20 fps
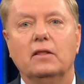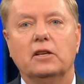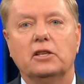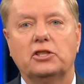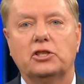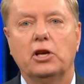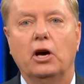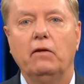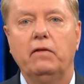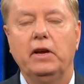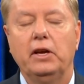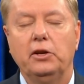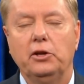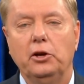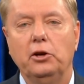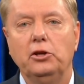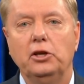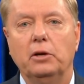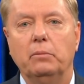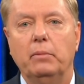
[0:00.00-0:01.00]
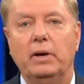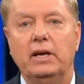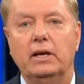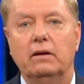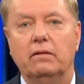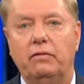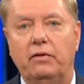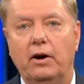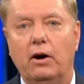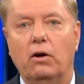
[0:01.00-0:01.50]
The Soviet Union may
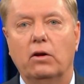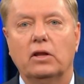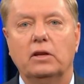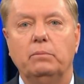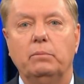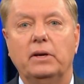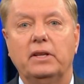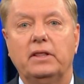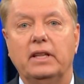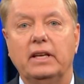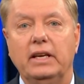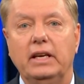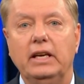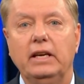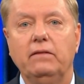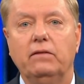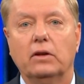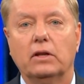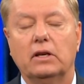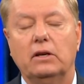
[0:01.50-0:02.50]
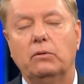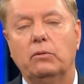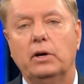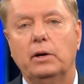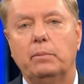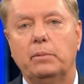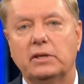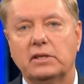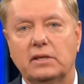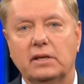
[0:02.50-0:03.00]
have fallen, but the evil it
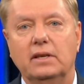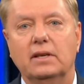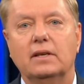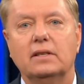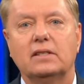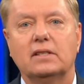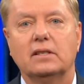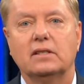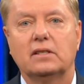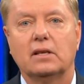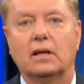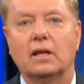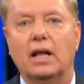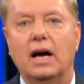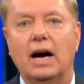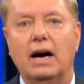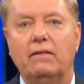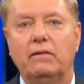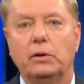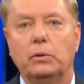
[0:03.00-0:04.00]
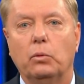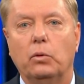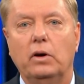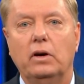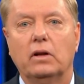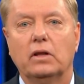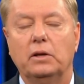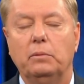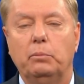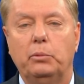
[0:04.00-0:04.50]
represents is alive and
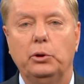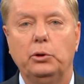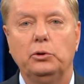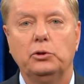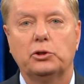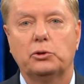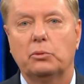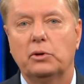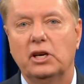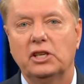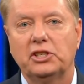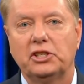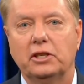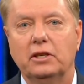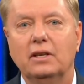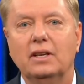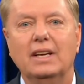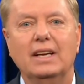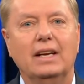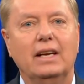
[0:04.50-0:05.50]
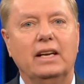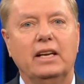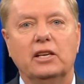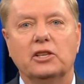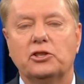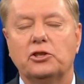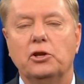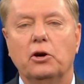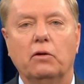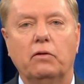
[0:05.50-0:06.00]
well in Putin's Russia. He
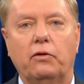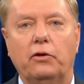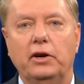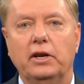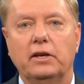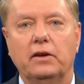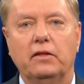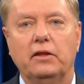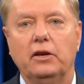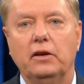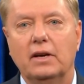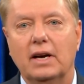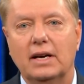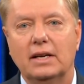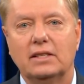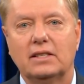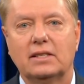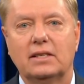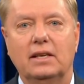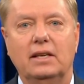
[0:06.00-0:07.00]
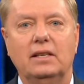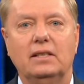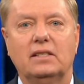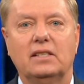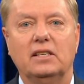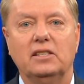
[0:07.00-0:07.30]
is no friend of the United States.